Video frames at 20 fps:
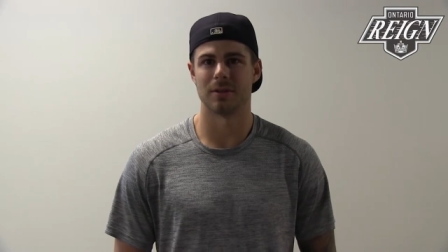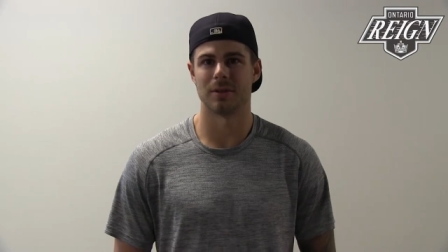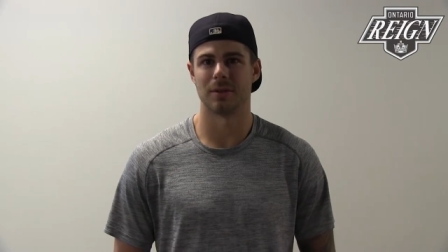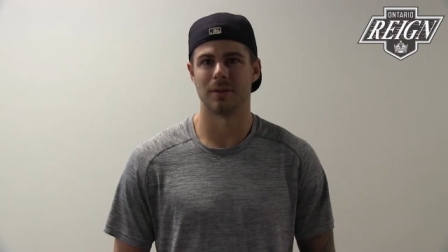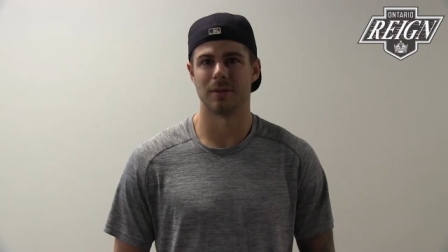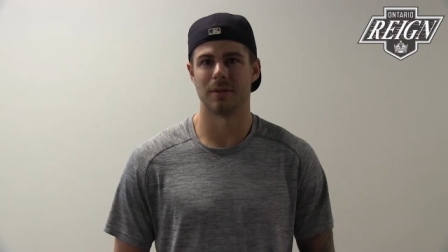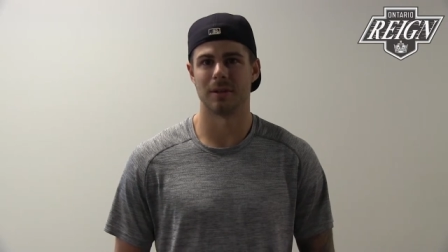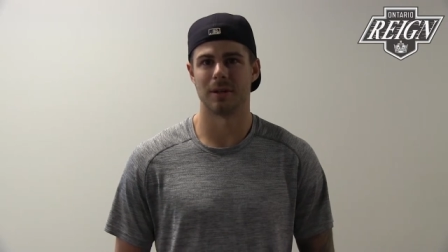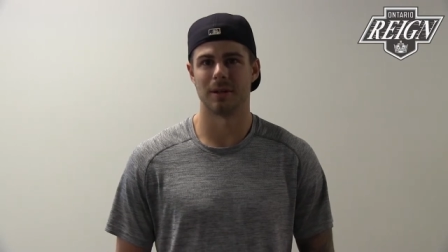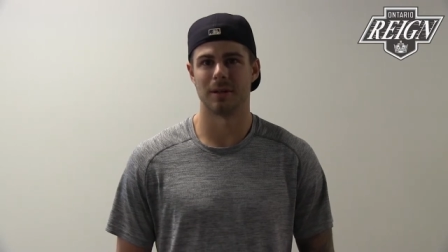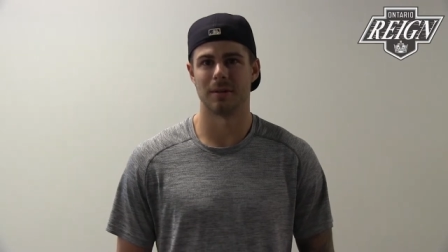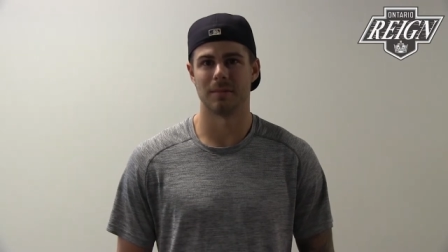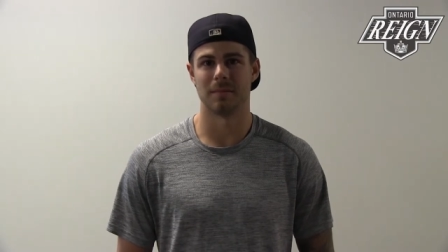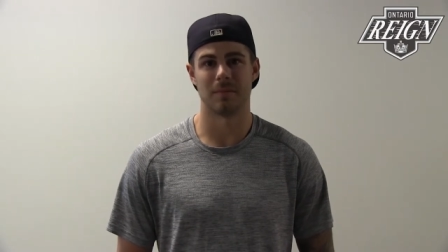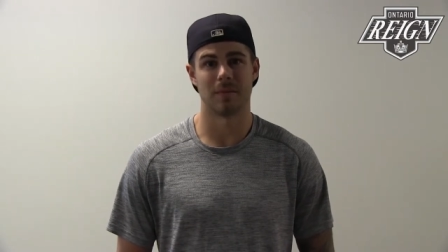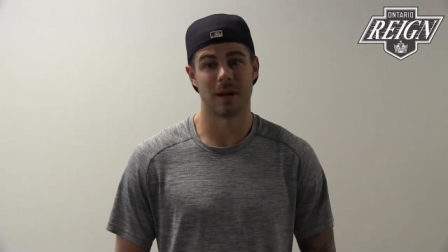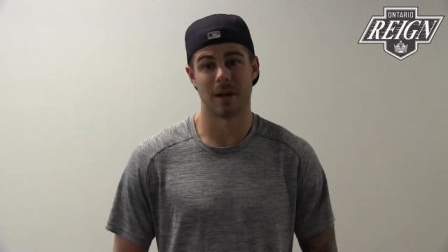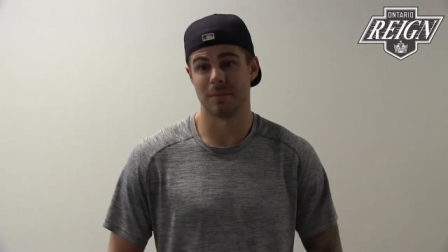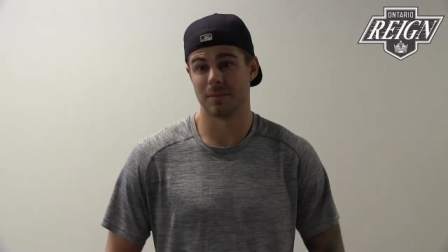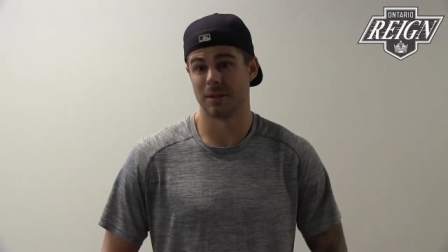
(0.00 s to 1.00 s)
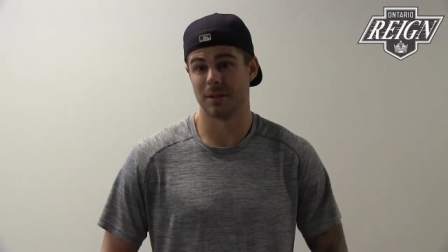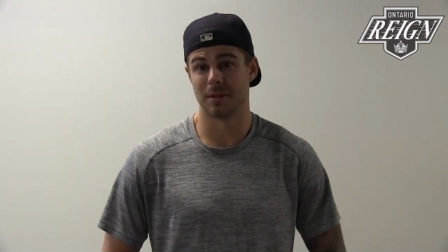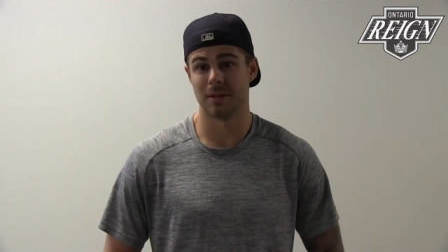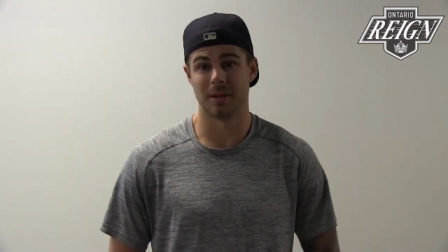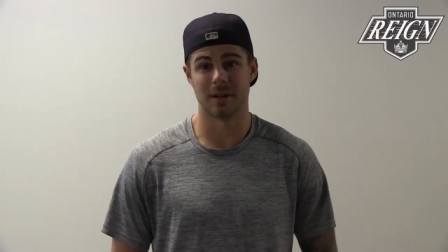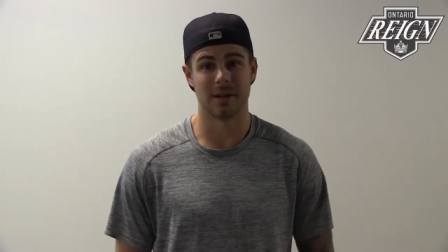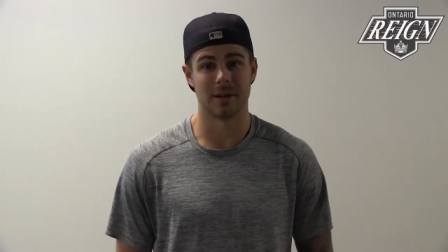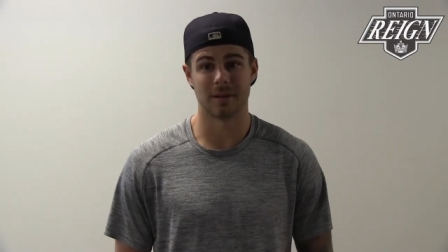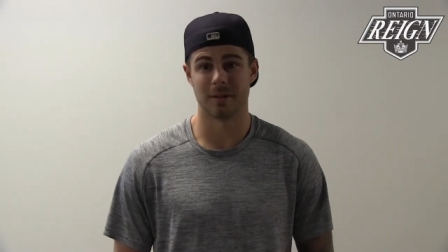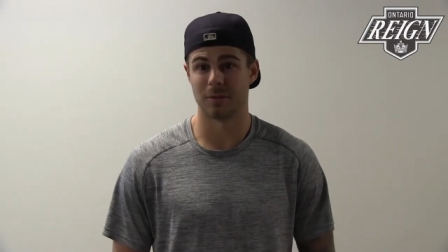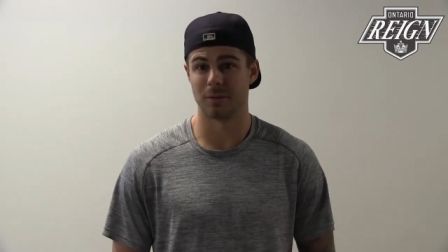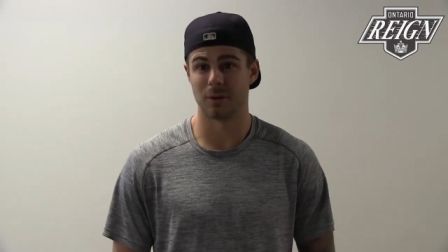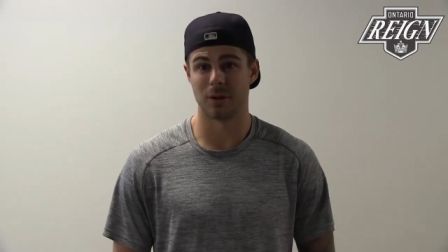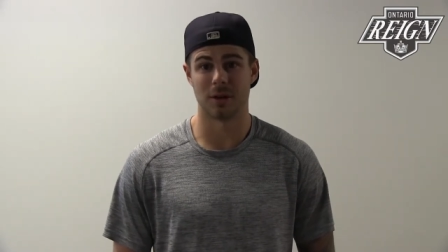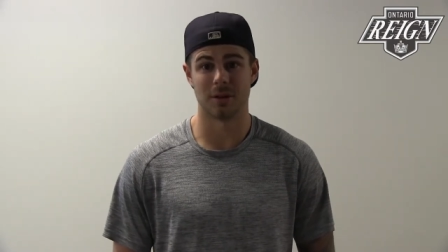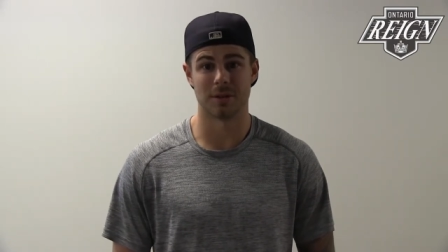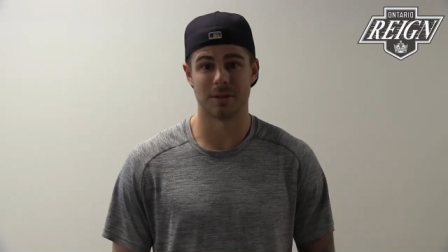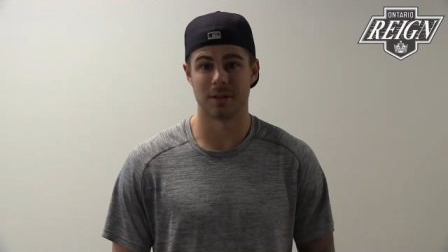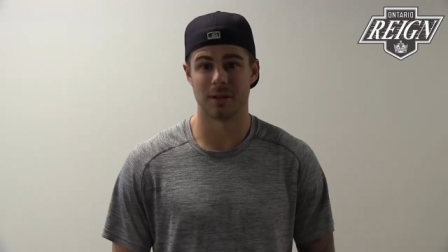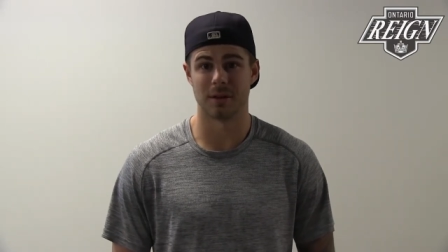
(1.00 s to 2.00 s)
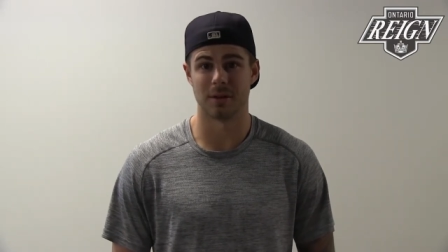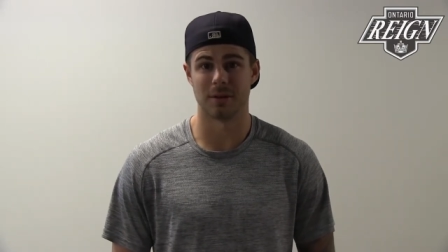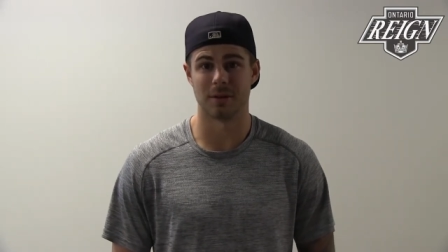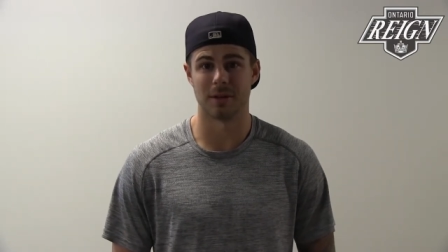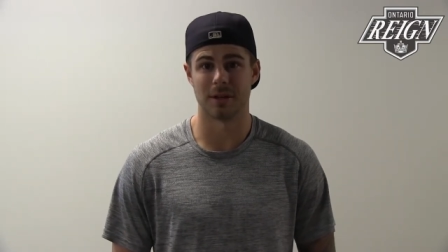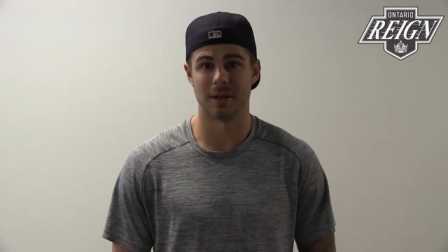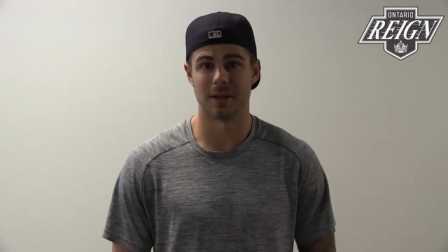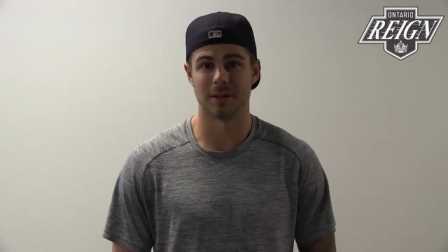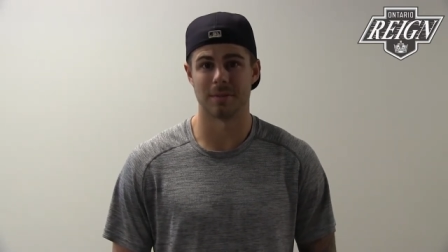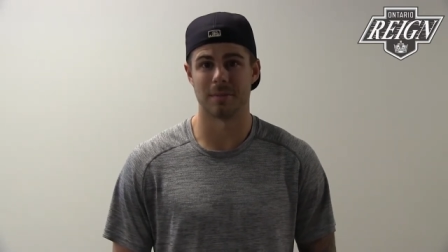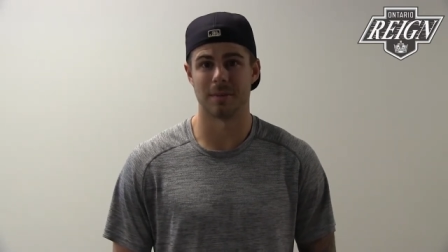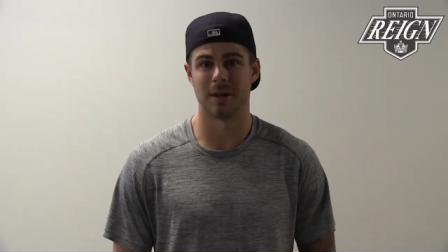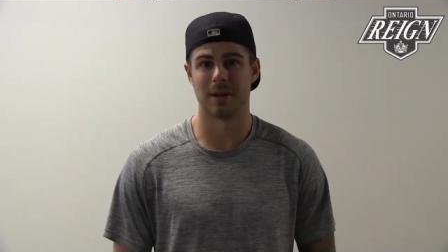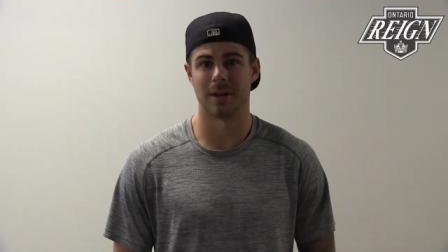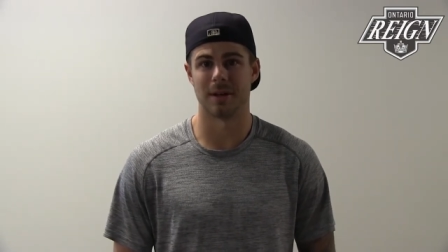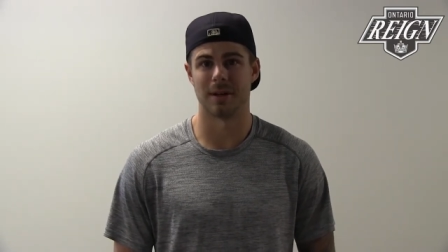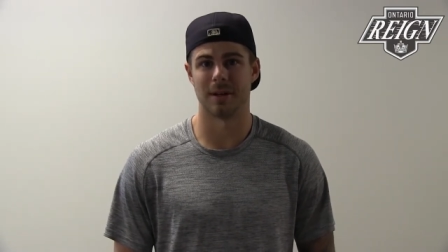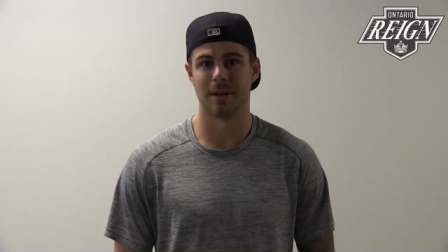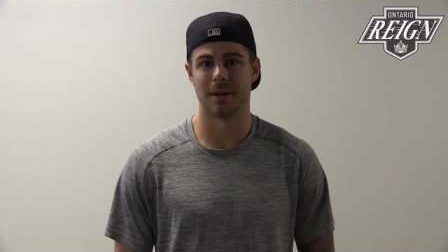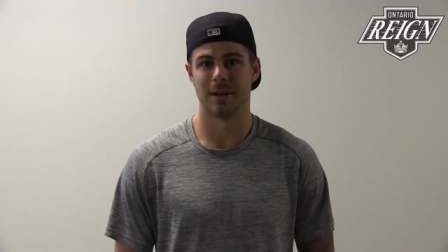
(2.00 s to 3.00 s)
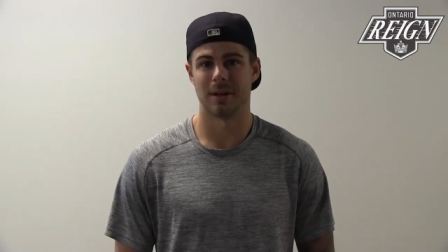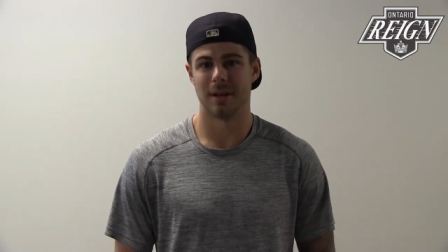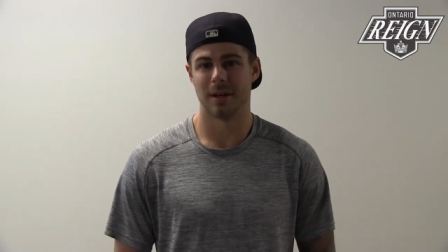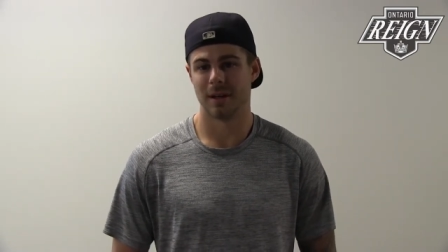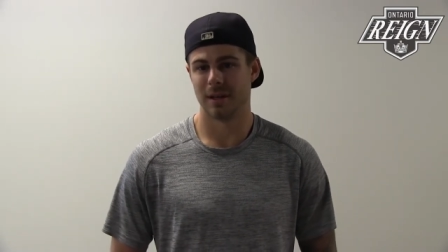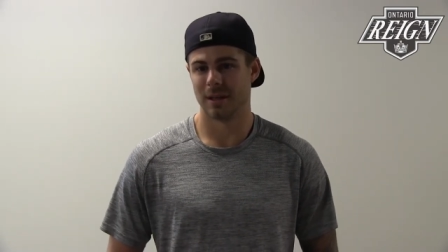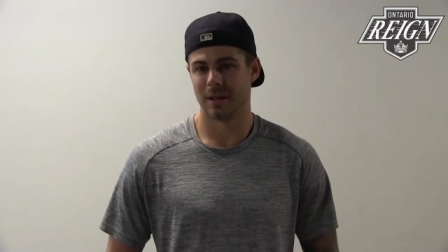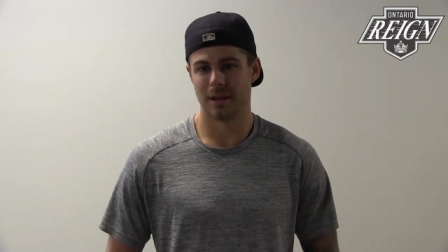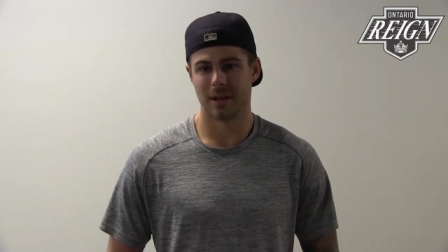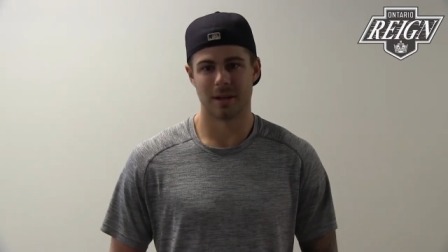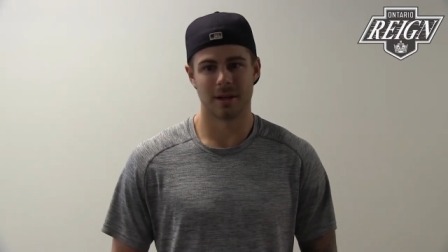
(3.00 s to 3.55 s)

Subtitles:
So we're all still learning. But